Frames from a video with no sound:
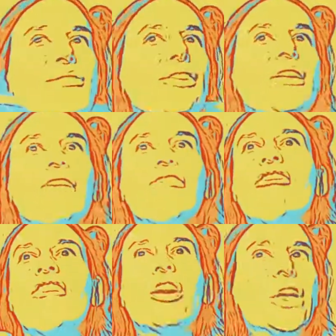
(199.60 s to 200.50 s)
feeling
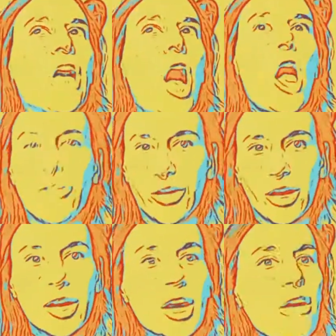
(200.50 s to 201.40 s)
very other,
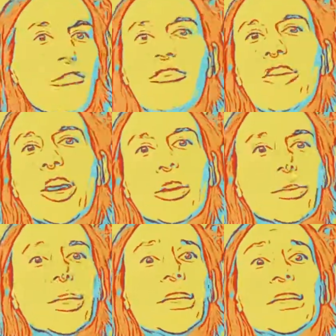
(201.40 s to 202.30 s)

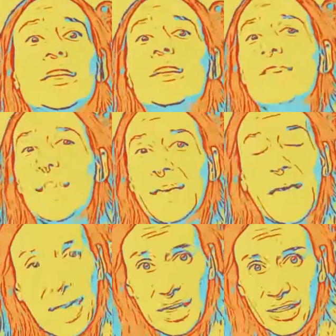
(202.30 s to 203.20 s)
very like
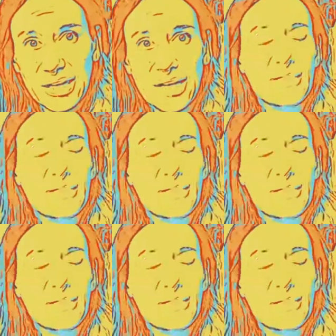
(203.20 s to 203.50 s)
alien.